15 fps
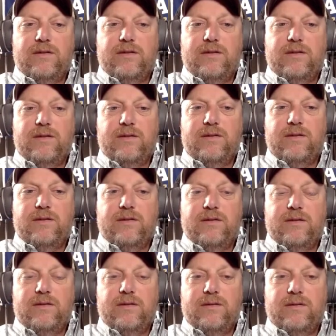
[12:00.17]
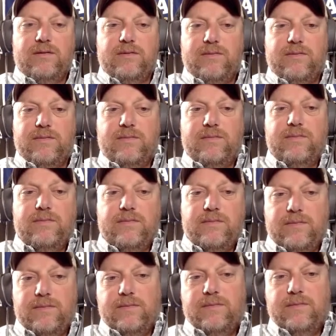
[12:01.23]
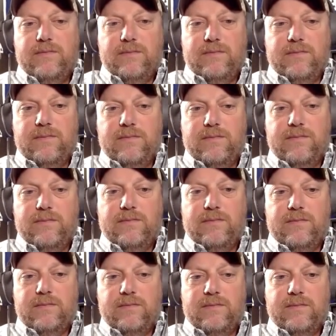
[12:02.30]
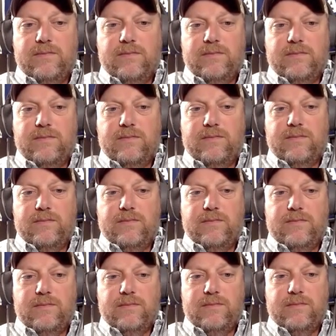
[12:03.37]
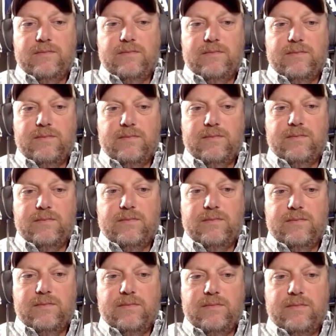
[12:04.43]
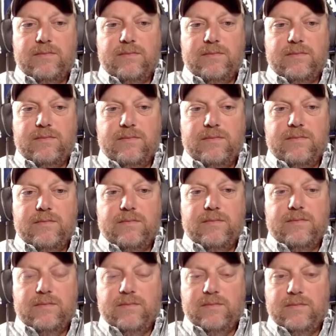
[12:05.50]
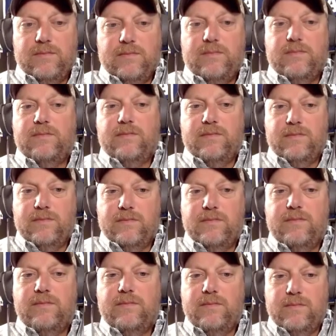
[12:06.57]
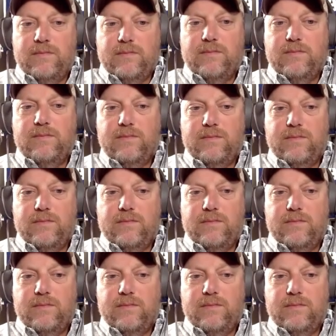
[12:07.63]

[no speech]